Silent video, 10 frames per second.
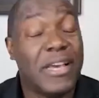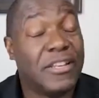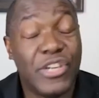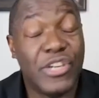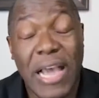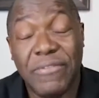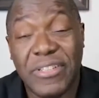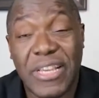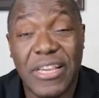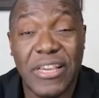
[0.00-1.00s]
you have to
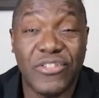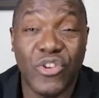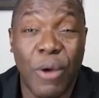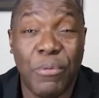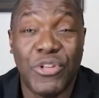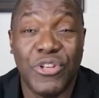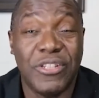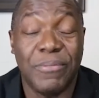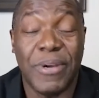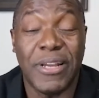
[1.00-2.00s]
say yes to opportunity,
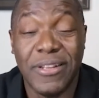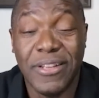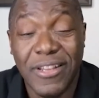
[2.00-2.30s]
man.